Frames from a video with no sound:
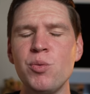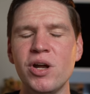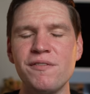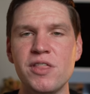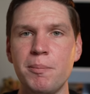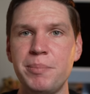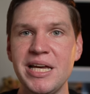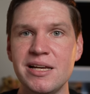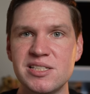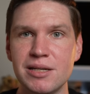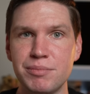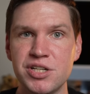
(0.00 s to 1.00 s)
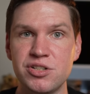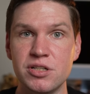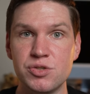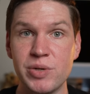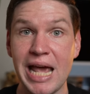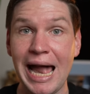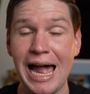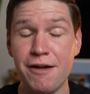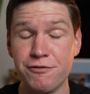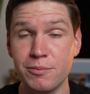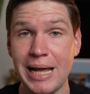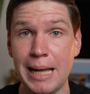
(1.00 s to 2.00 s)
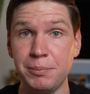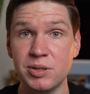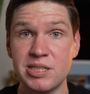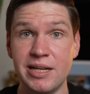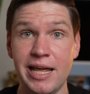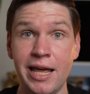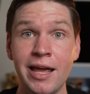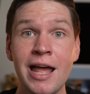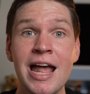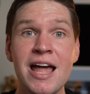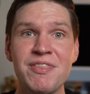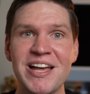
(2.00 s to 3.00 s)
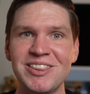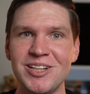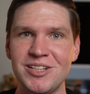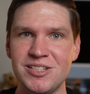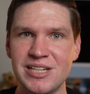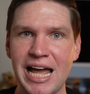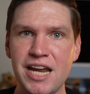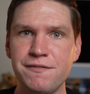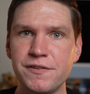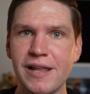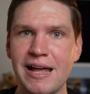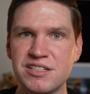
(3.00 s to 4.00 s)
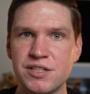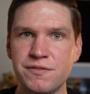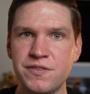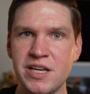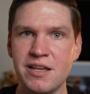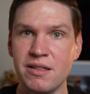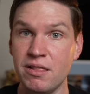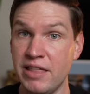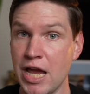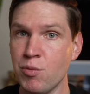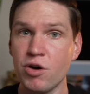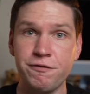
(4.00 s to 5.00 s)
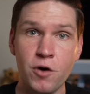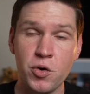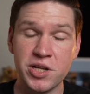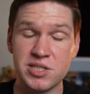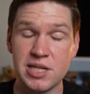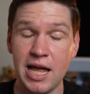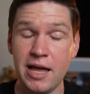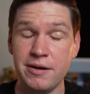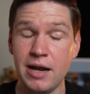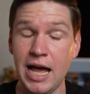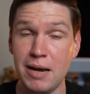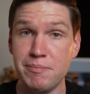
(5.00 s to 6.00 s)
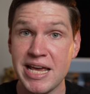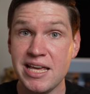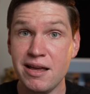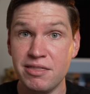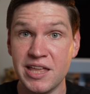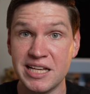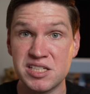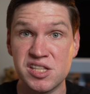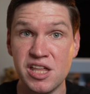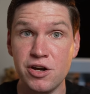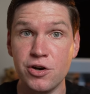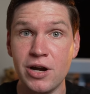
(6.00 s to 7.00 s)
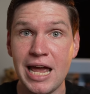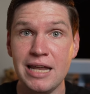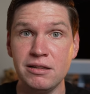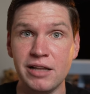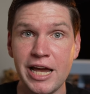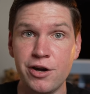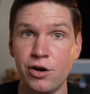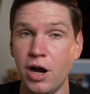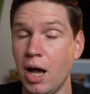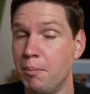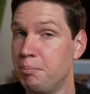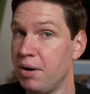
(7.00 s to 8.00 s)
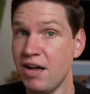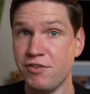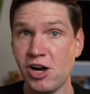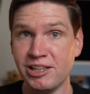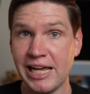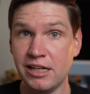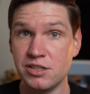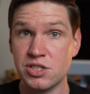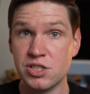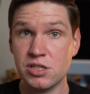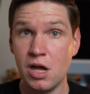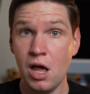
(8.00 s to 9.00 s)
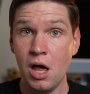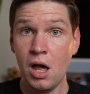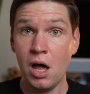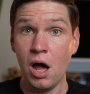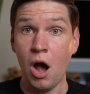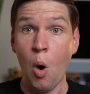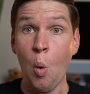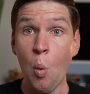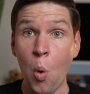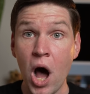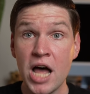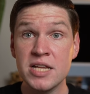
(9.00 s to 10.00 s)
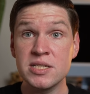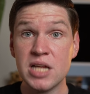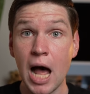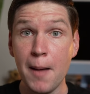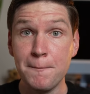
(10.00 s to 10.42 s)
one of the biggest admissions we have from Apple today that the design philosophy they were focused on, on making things thinner and lighter above all else, was a